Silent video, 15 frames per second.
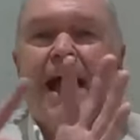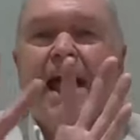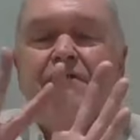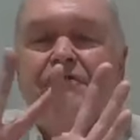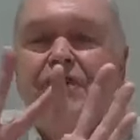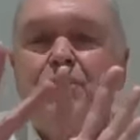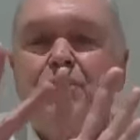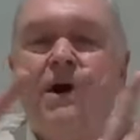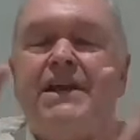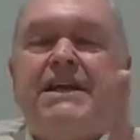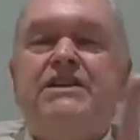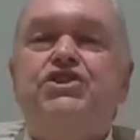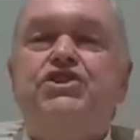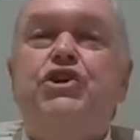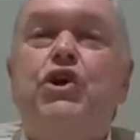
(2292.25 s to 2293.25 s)
everyone
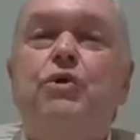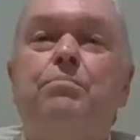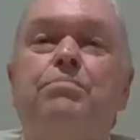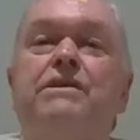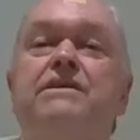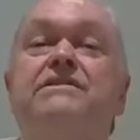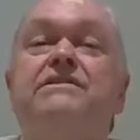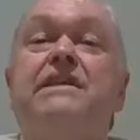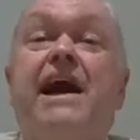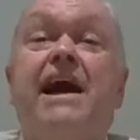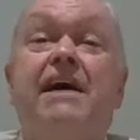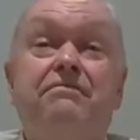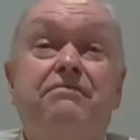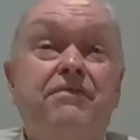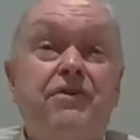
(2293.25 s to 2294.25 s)
interprets
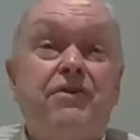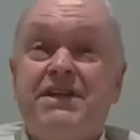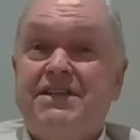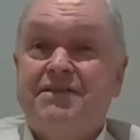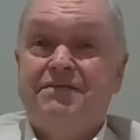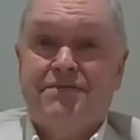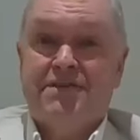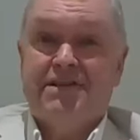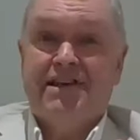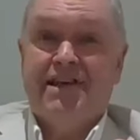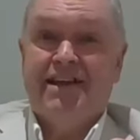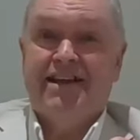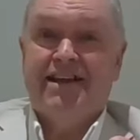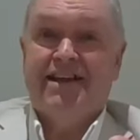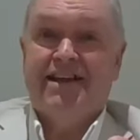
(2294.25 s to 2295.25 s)
life very
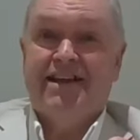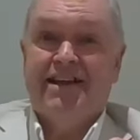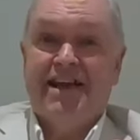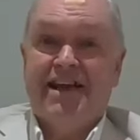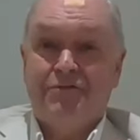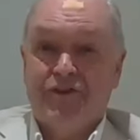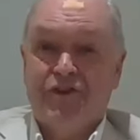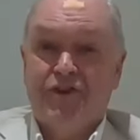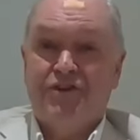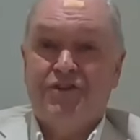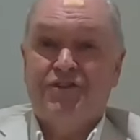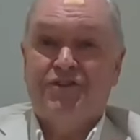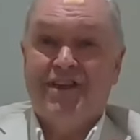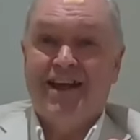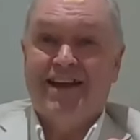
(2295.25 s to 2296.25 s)
differently.
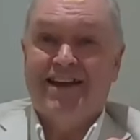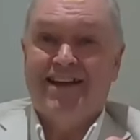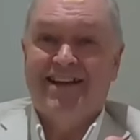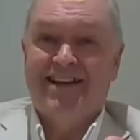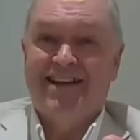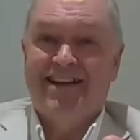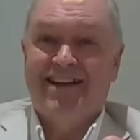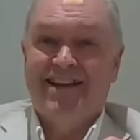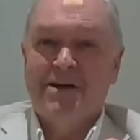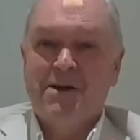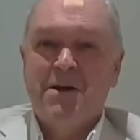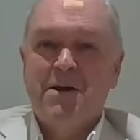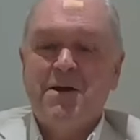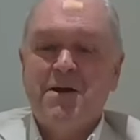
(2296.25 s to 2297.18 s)
Notice that. You